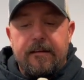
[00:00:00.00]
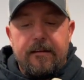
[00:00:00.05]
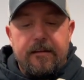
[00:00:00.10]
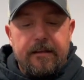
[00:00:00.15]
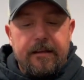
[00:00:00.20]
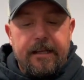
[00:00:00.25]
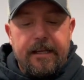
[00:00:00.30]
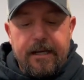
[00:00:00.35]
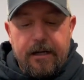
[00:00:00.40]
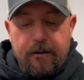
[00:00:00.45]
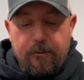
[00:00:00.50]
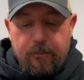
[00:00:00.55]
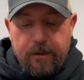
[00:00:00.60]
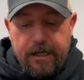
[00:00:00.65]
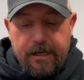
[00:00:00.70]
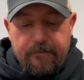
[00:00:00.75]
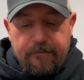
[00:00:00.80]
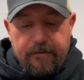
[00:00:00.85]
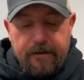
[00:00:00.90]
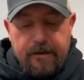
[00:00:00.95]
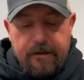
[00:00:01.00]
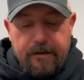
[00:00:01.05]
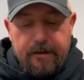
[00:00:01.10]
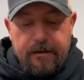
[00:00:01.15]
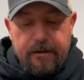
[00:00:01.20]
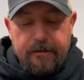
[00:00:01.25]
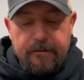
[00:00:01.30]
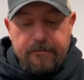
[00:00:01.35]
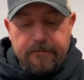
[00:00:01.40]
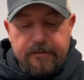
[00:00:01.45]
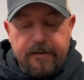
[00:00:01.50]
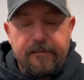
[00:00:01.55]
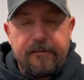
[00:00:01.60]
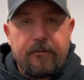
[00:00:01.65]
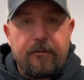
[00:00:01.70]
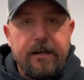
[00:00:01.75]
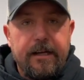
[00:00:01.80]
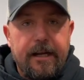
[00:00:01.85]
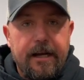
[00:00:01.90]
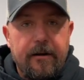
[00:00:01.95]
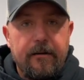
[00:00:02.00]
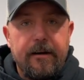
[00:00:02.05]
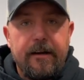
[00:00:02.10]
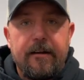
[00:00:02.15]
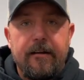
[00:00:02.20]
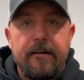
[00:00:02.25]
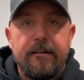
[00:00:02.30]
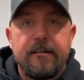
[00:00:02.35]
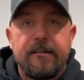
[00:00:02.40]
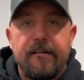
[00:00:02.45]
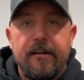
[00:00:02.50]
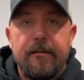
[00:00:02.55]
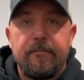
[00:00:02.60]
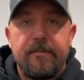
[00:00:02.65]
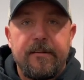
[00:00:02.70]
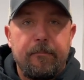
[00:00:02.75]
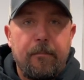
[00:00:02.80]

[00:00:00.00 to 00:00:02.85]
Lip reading: here we have Discreet Carry Concepts